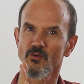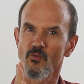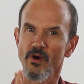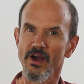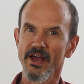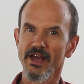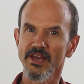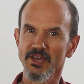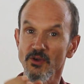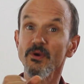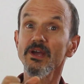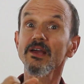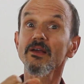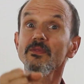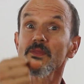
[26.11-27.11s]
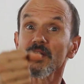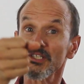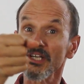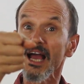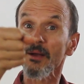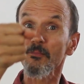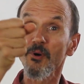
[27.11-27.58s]
where you hit the
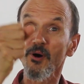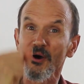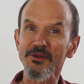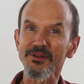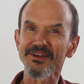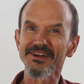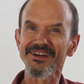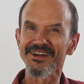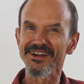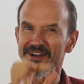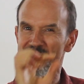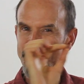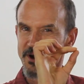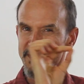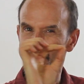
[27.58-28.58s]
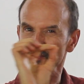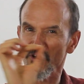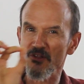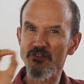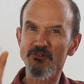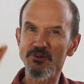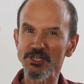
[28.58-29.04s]
jackpot, where you've
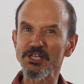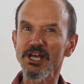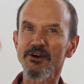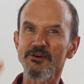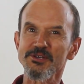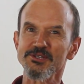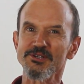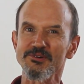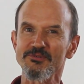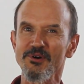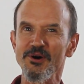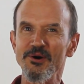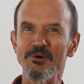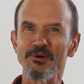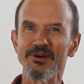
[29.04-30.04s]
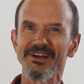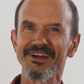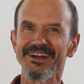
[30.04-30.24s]
got 3 cherries in a row